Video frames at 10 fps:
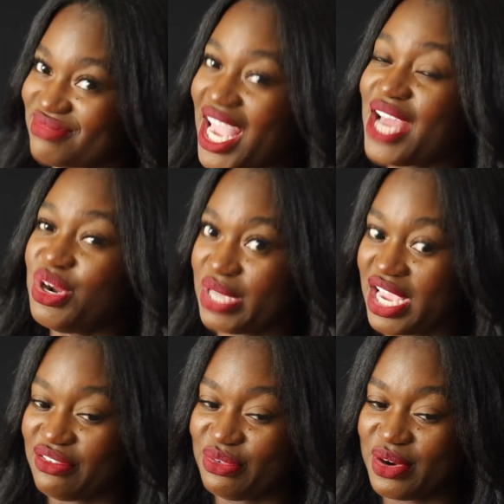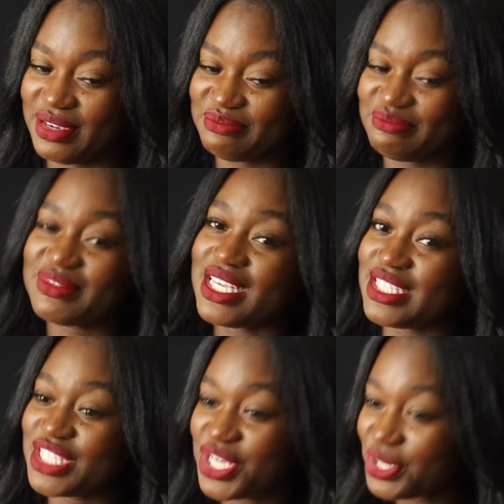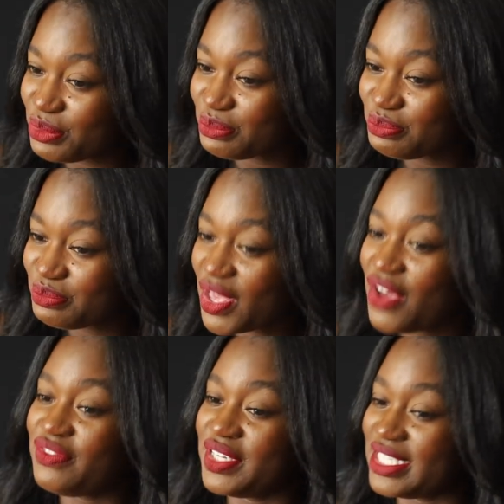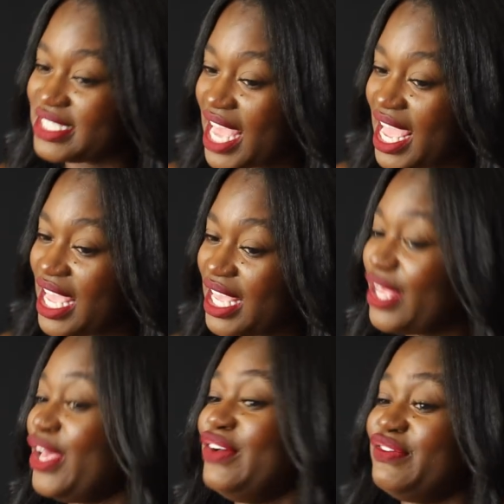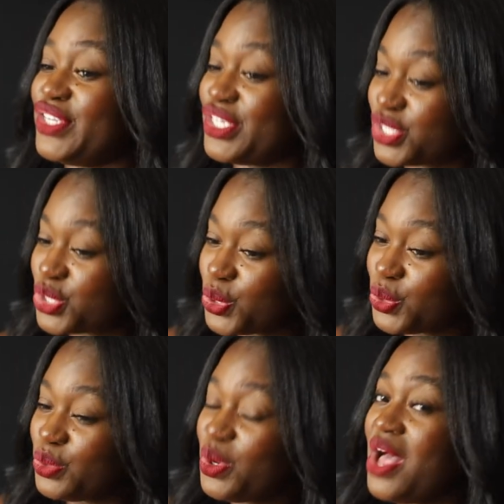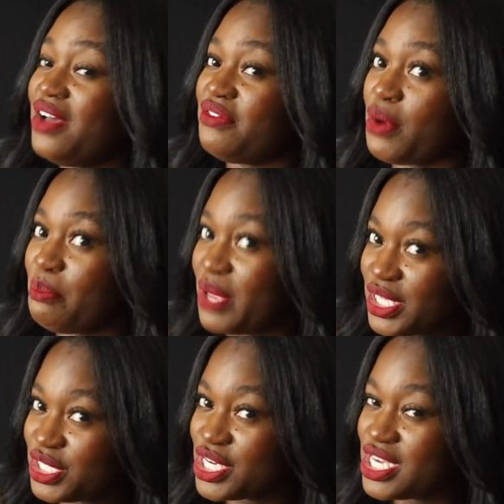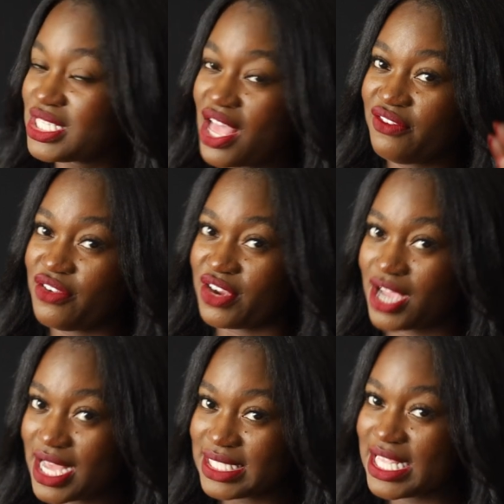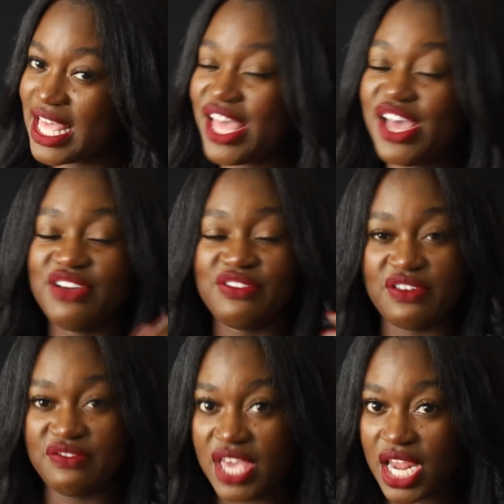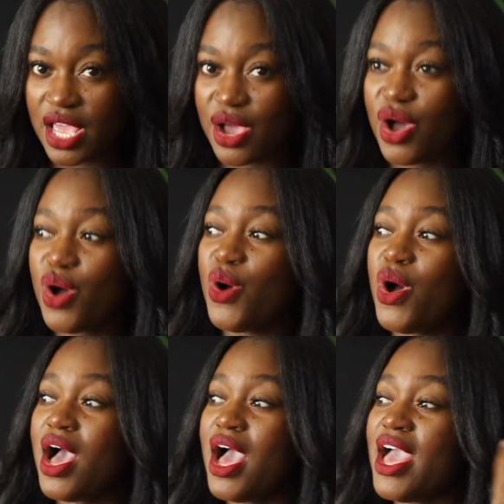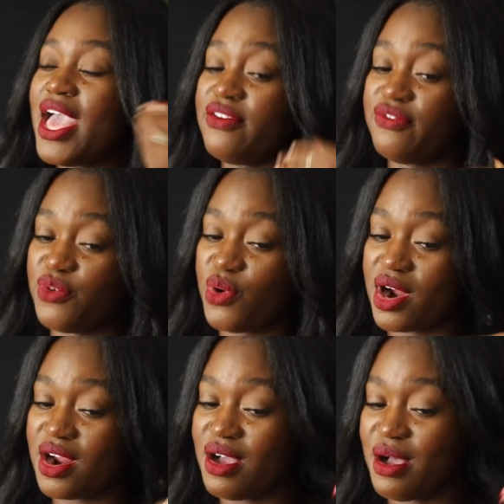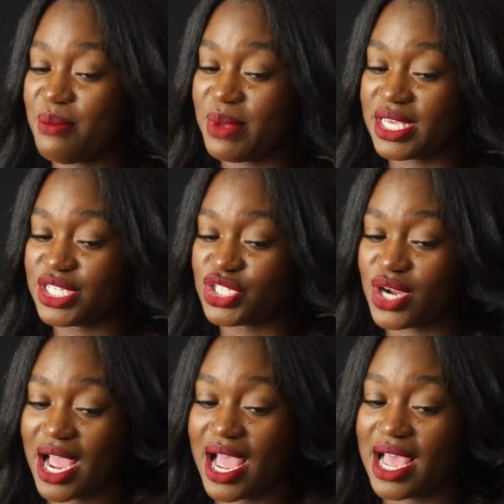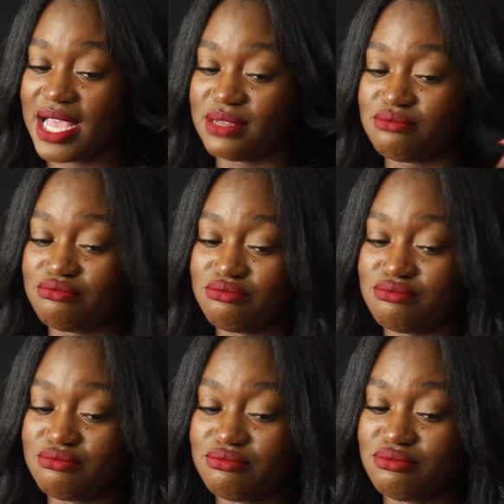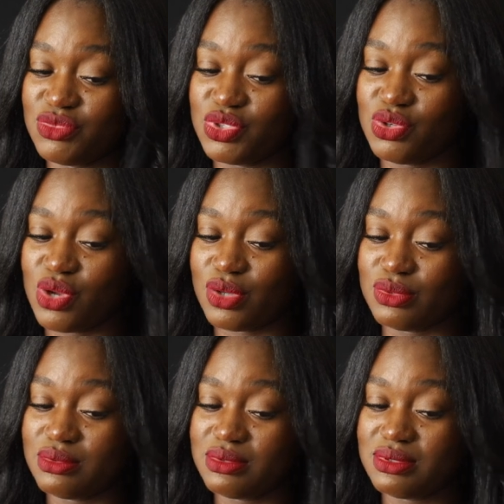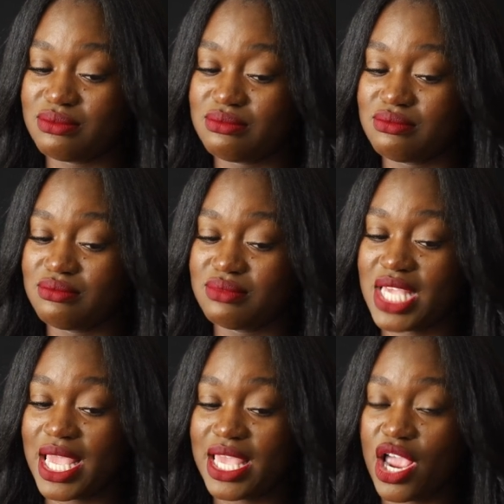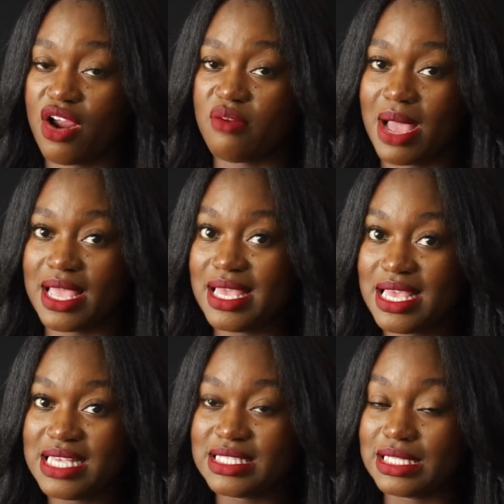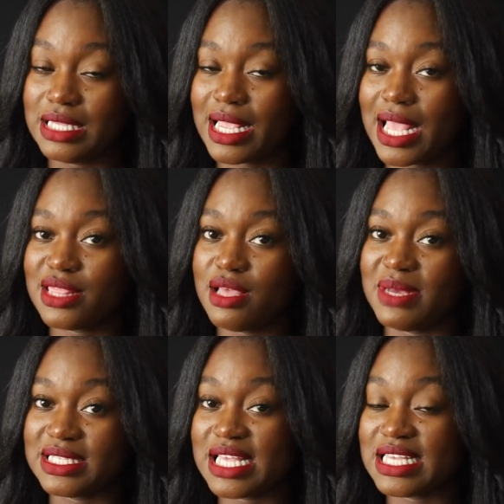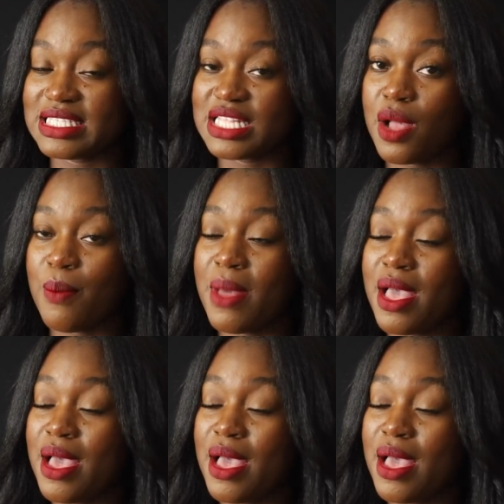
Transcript: I don't care for it. It's cute for the day, for the two, for pictures, for content, for video, and for making sure I, you know, take care of my ends, look at them, assess them.